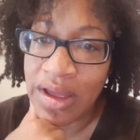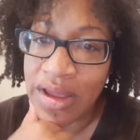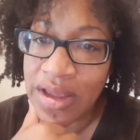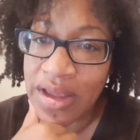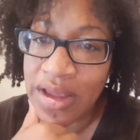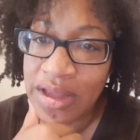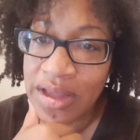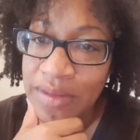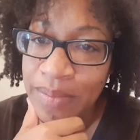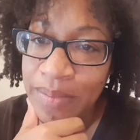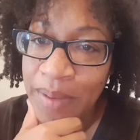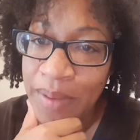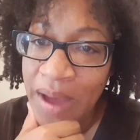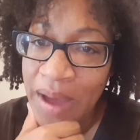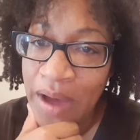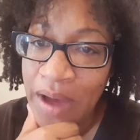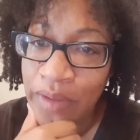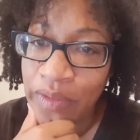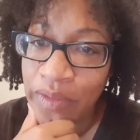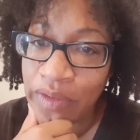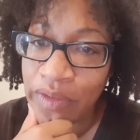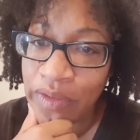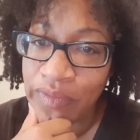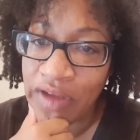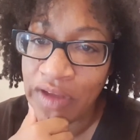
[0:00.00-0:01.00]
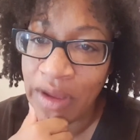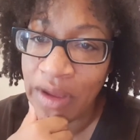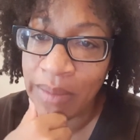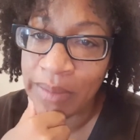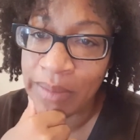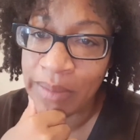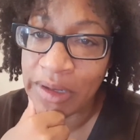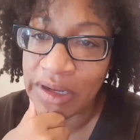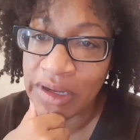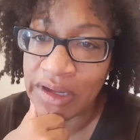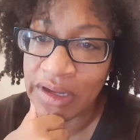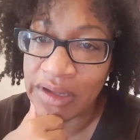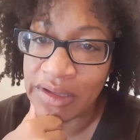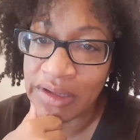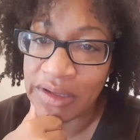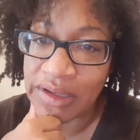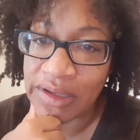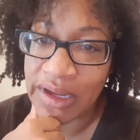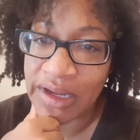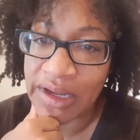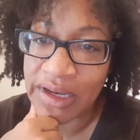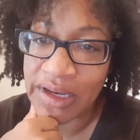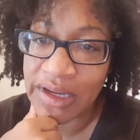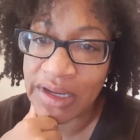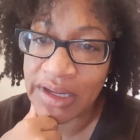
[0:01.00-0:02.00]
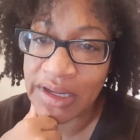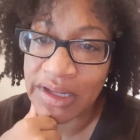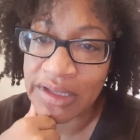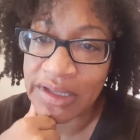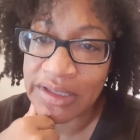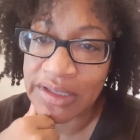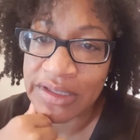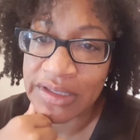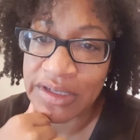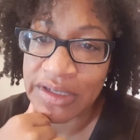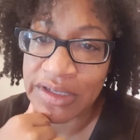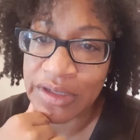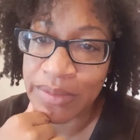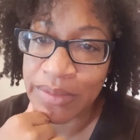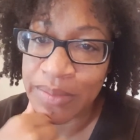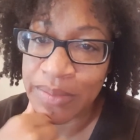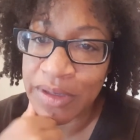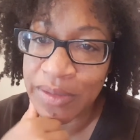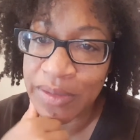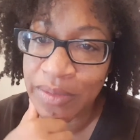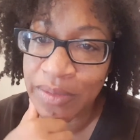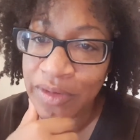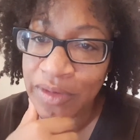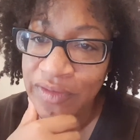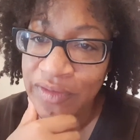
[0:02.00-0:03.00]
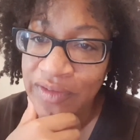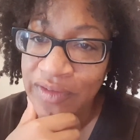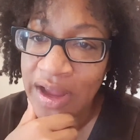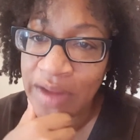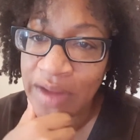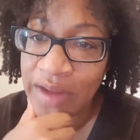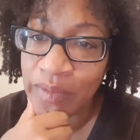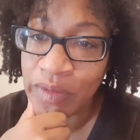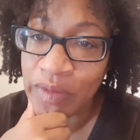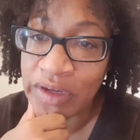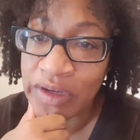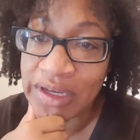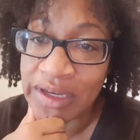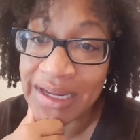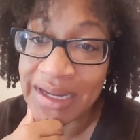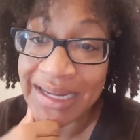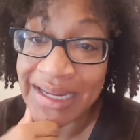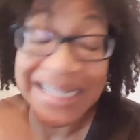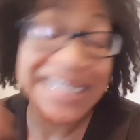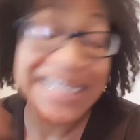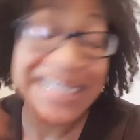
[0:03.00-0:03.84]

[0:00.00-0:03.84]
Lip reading: It's a power of dominance, and it can still be refined when needed.